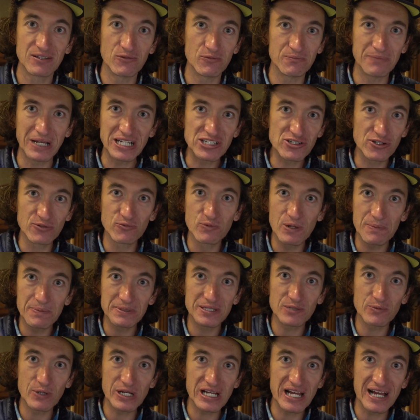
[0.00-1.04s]
Make sure and whip
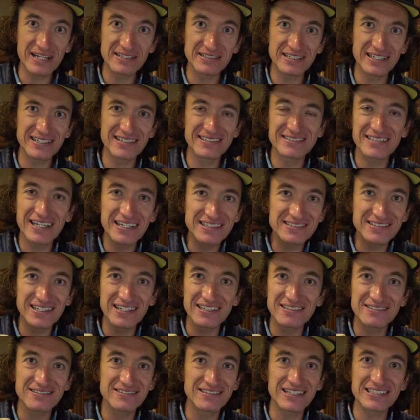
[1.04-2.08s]
it the way I did. It takes
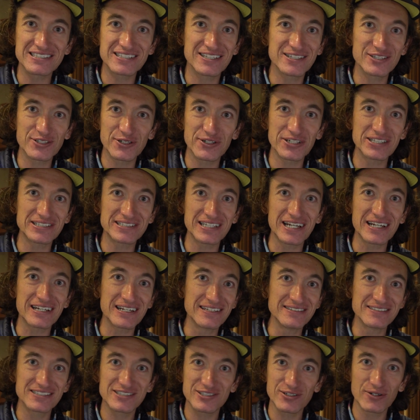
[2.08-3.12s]
like less than 30
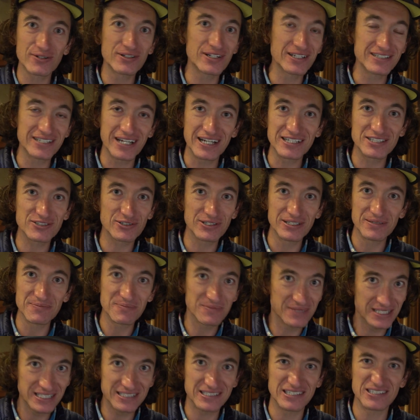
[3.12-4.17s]
seconds. Throw it on the ice
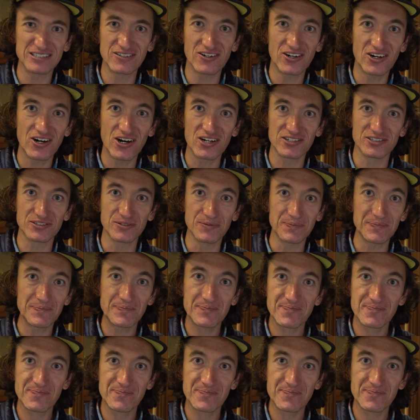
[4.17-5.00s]
cream. This is awesome.